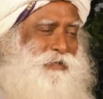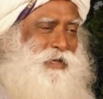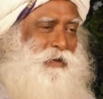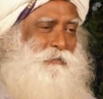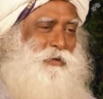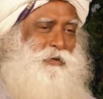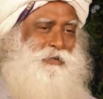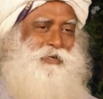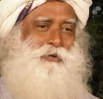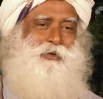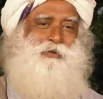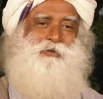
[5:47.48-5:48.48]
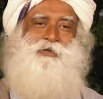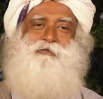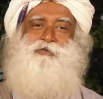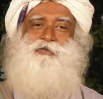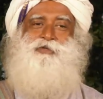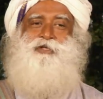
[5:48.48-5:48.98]
I'm not going to
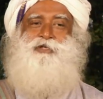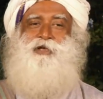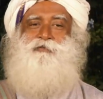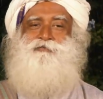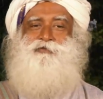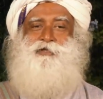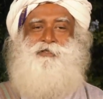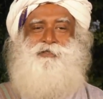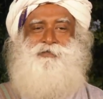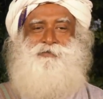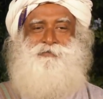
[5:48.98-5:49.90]
give you such comfort